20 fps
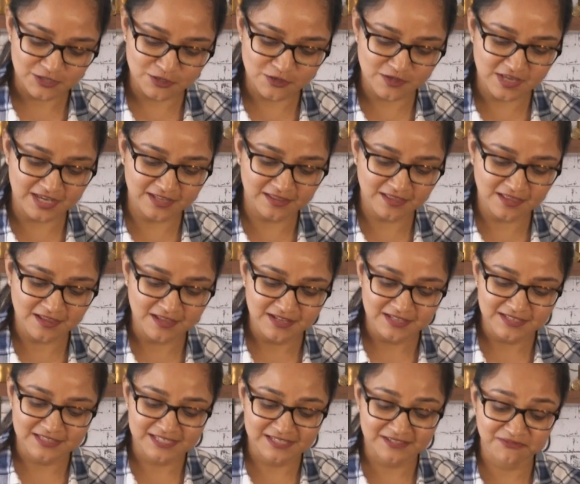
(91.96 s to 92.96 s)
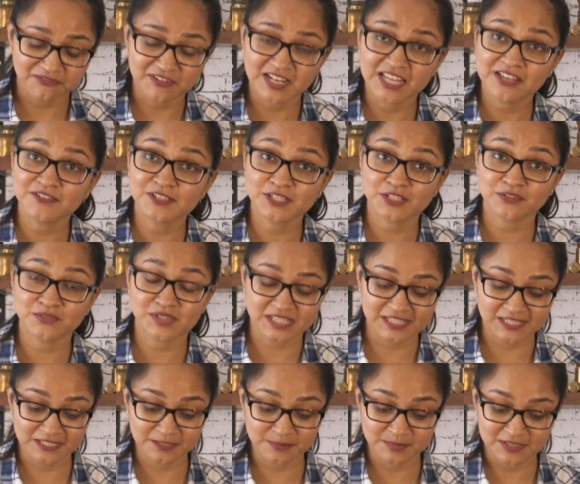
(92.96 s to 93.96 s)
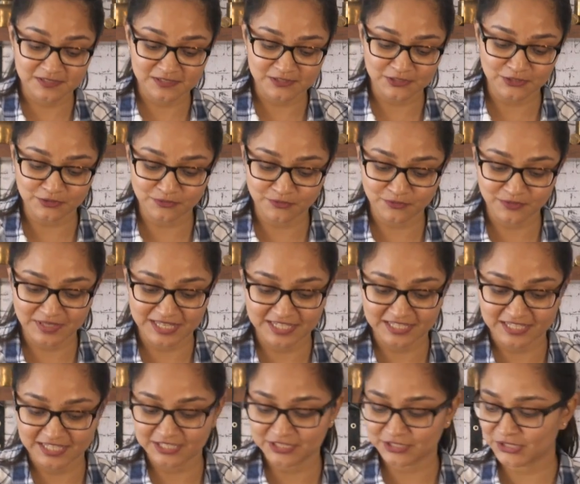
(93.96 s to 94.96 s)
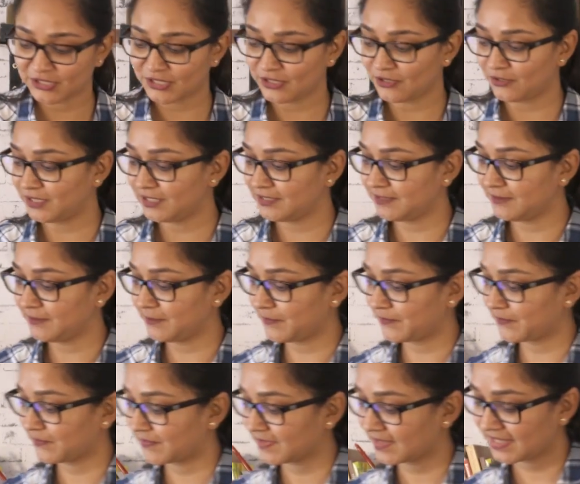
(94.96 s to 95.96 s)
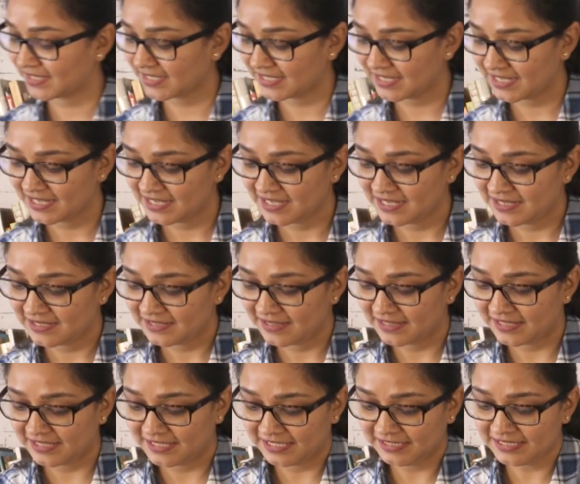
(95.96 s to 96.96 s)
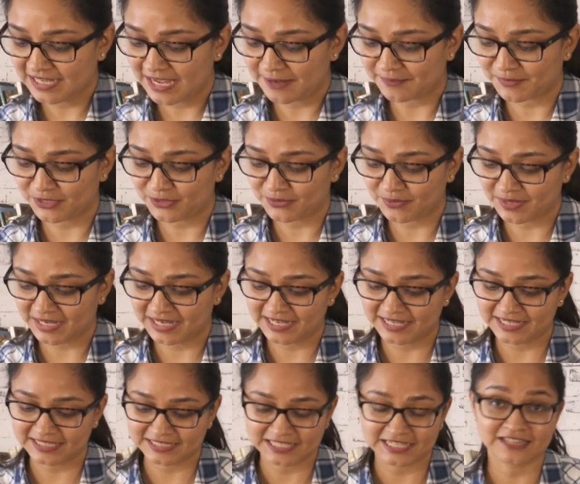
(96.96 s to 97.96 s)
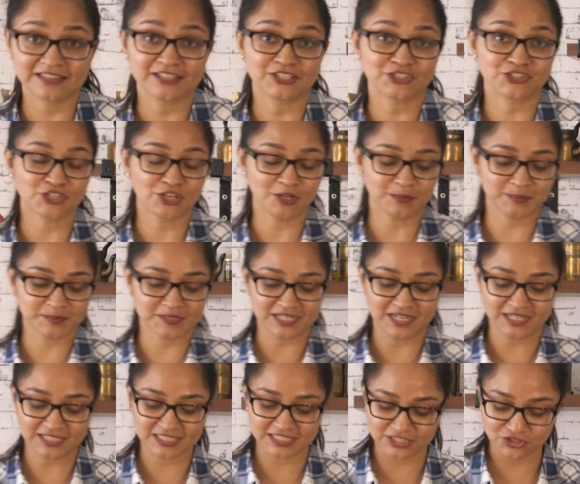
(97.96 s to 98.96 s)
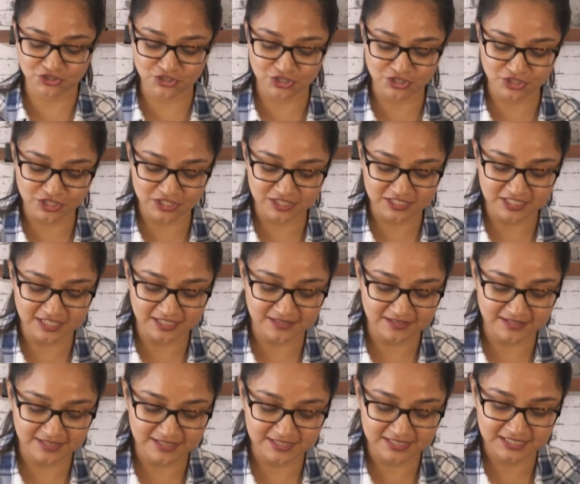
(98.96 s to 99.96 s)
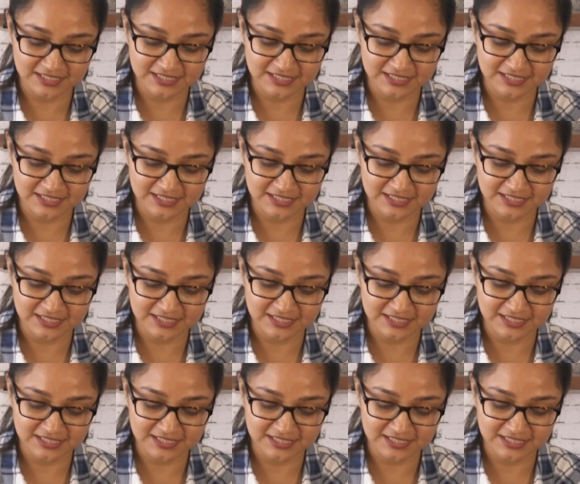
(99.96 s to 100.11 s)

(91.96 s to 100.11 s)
so that the flavors of cinnamon sort of get into the oil. And I'm going to add in the chopped onion, ginger, garlic,